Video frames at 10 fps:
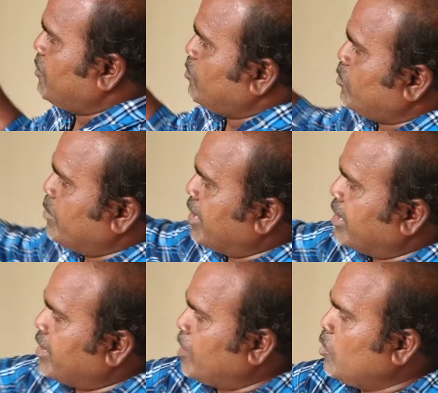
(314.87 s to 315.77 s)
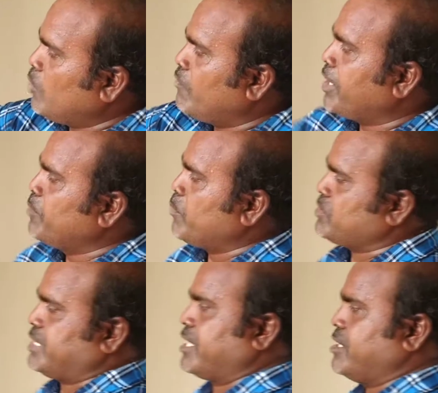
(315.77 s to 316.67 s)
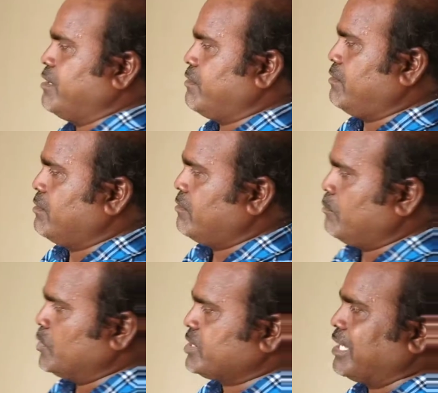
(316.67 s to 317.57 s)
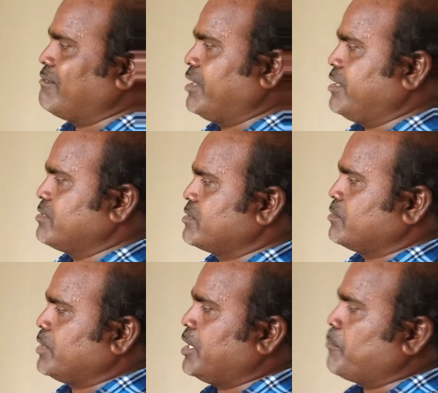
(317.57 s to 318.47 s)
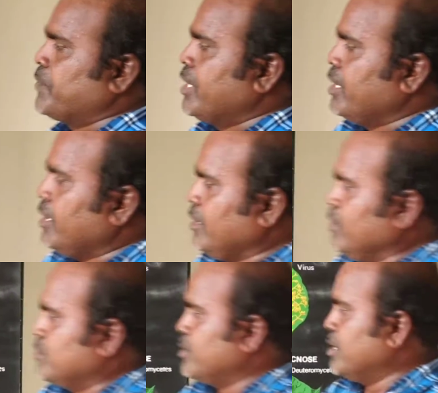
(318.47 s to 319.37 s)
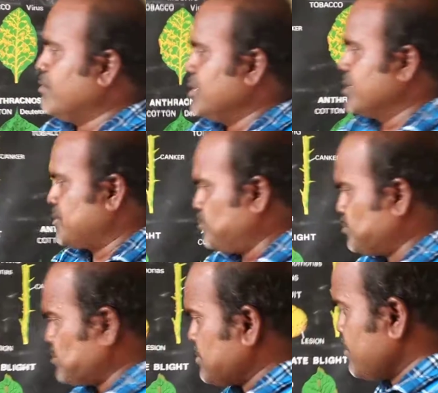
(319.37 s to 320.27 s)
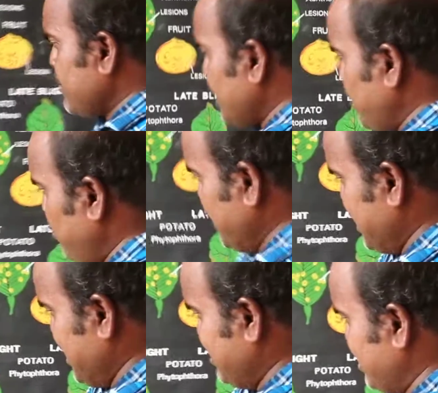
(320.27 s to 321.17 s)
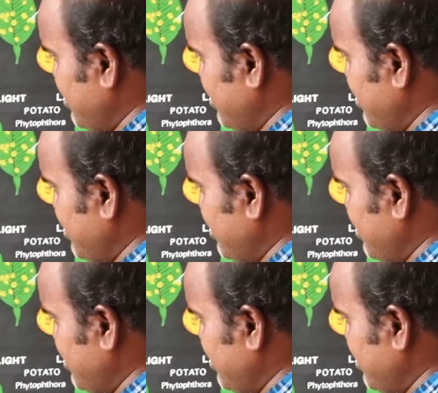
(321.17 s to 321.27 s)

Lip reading: followed by yellow vein mosaic virus. Okay. So even this petals as